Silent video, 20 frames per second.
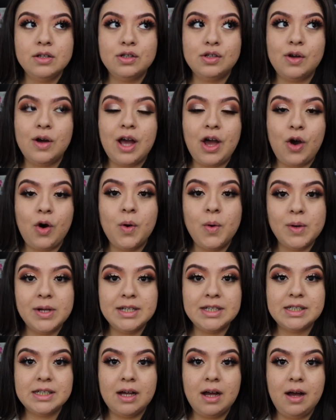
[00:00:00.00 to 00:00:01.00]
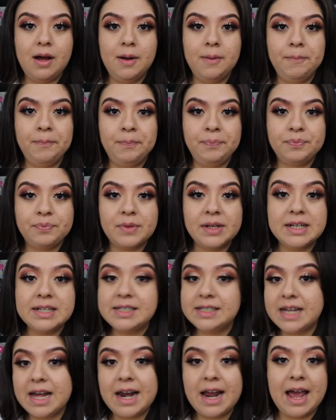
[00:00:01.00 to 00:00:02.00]
So I always um,
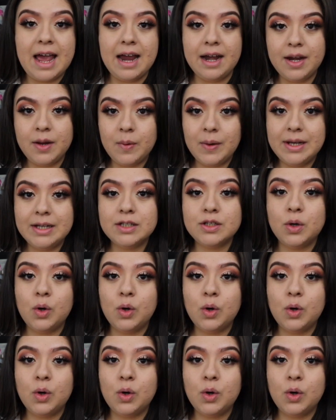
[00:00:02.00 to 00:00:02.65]
set it anyway.